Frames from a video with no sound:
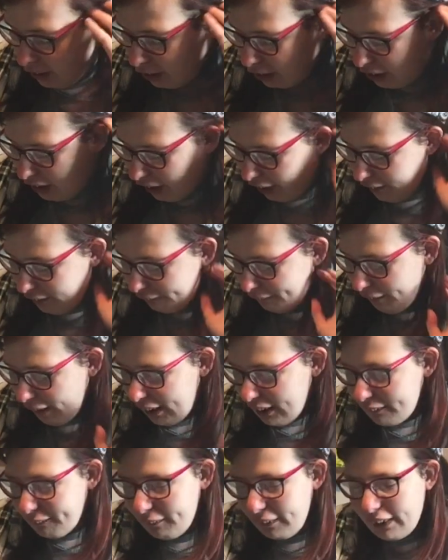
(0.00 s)
So the
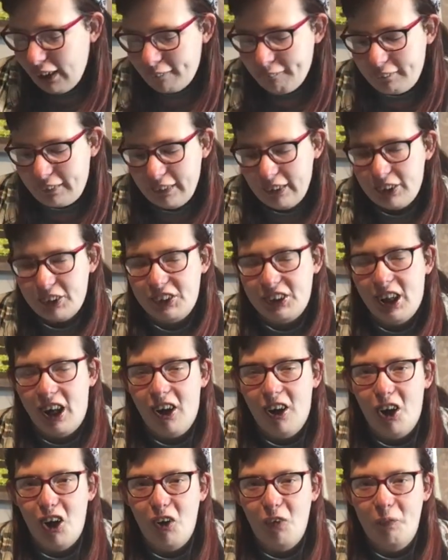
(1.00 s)
first thing I'm going to start
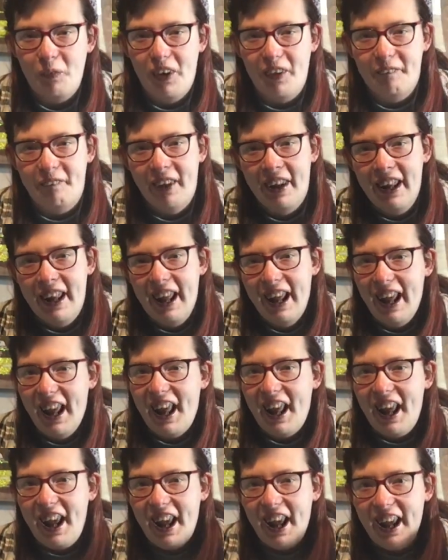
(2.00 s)
off with
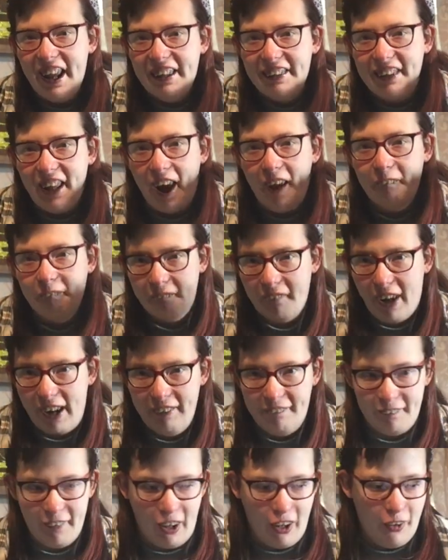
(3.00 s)
is my
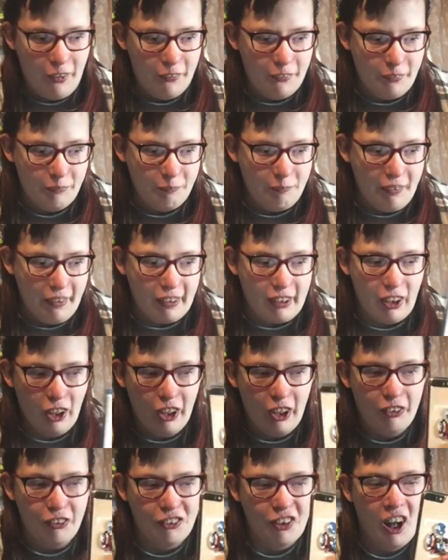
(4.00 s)
phone,
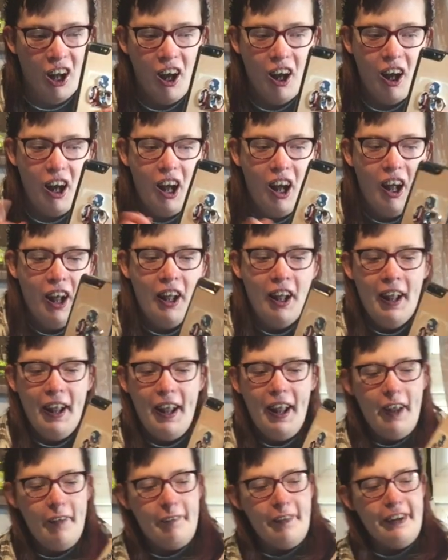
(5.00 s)
because
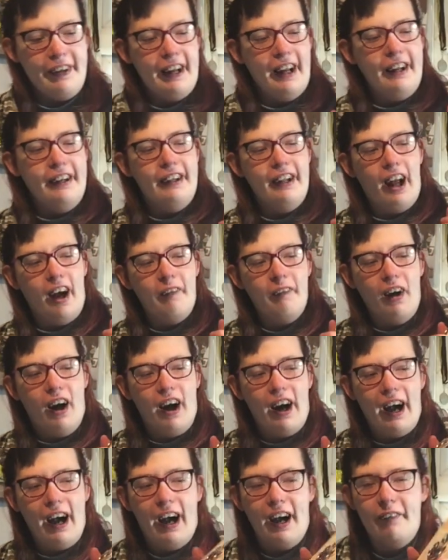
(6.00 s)
if you didn't know,
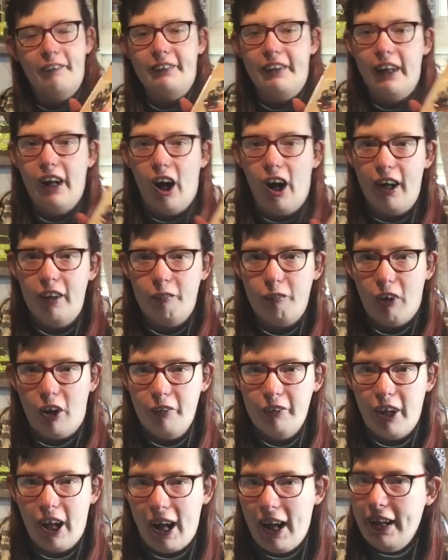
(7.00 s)
I have the
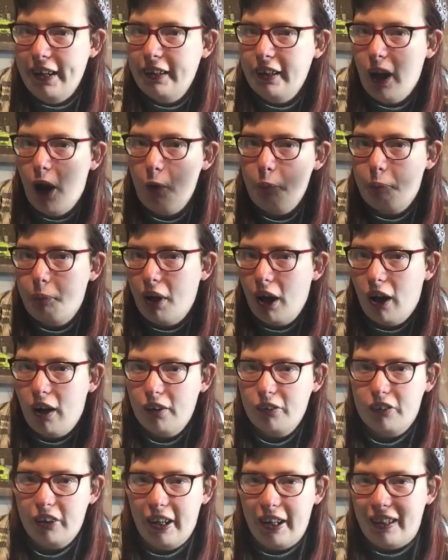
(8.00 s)
iPhone 8
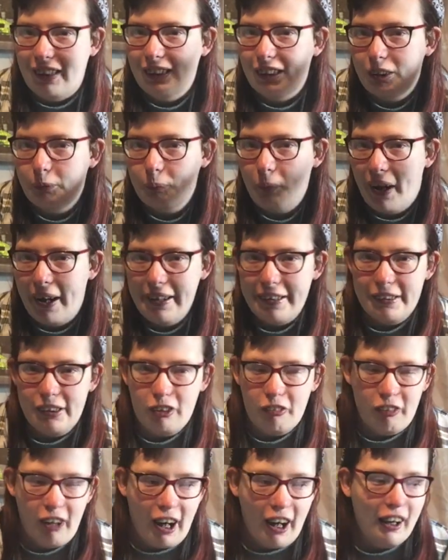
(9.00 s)
Plus in space
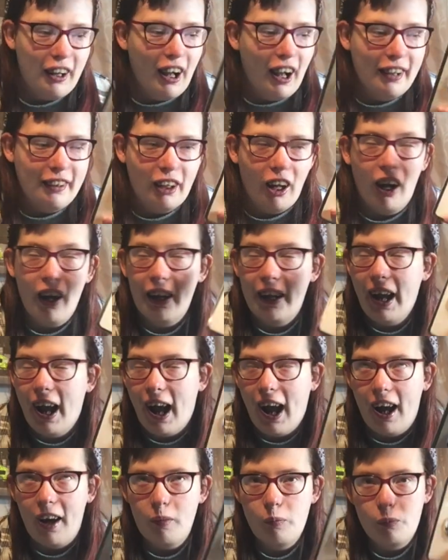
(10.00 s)
grey, and I
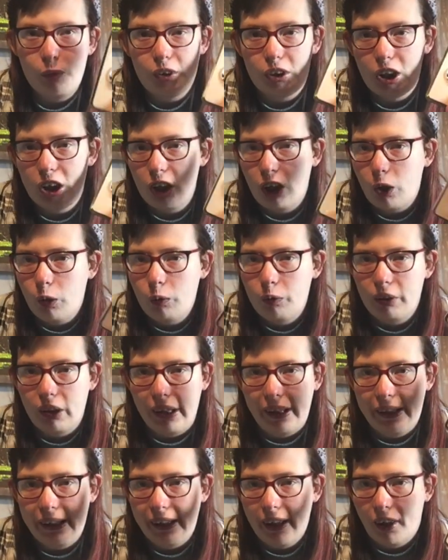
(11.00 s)

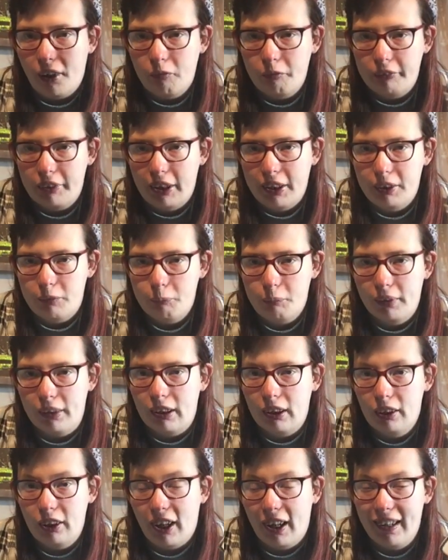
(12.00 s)
absolutely love this
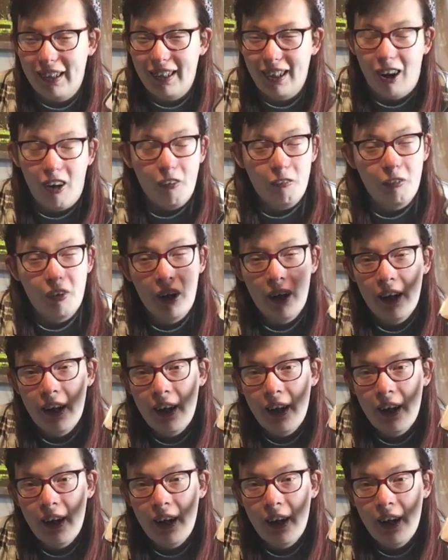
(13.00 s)
because I love